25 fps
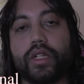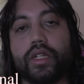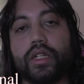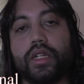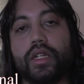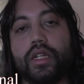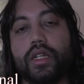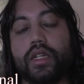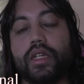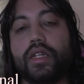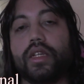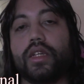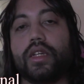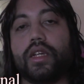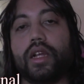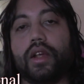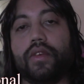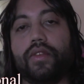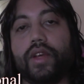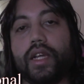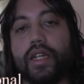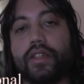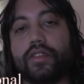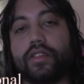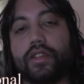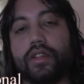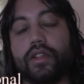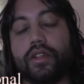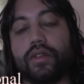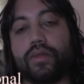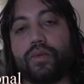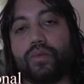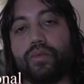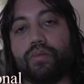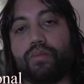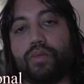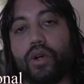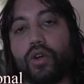And in fact,
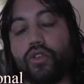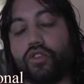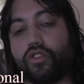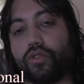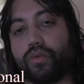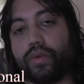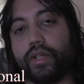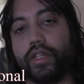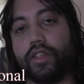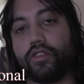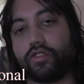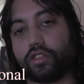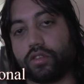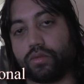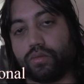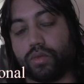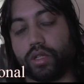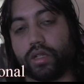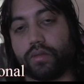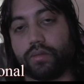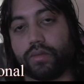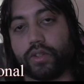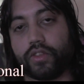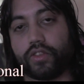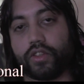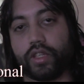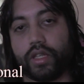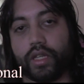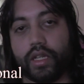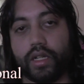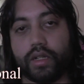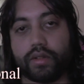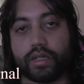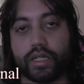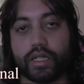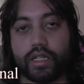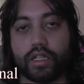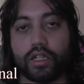the most recent one was a
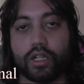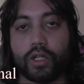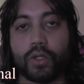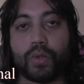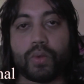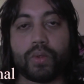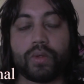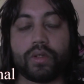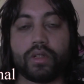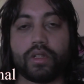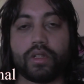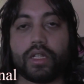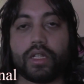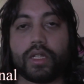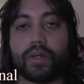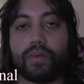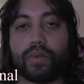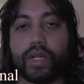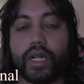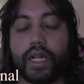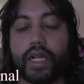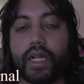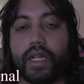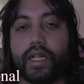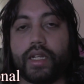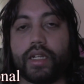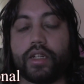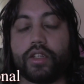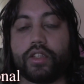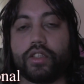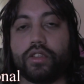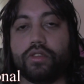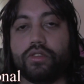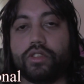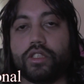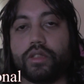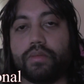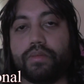year ago when I had a
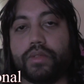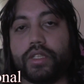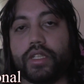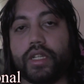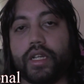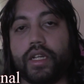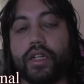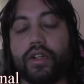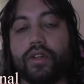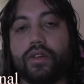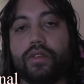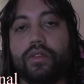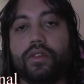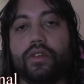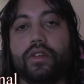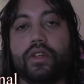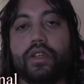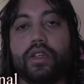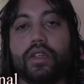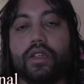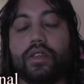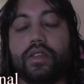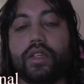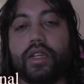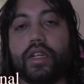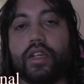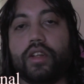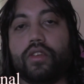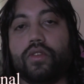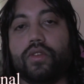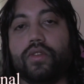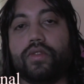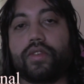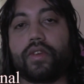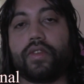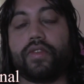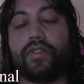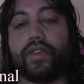YouTube channel that had
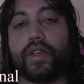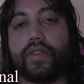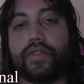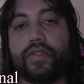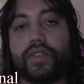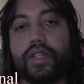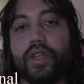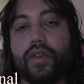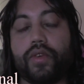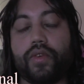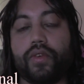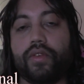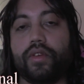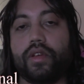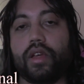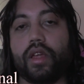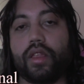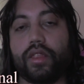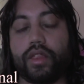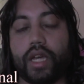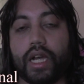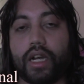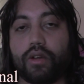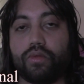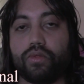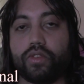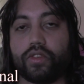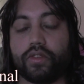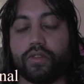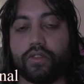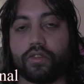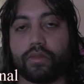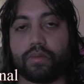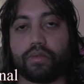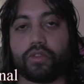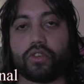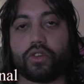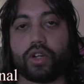over 50,000
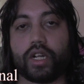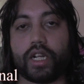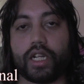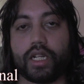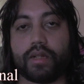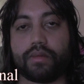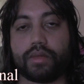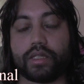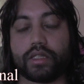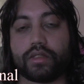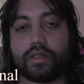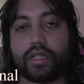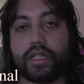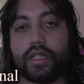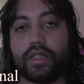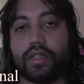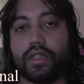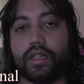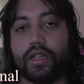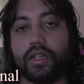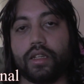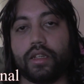subscribers, right?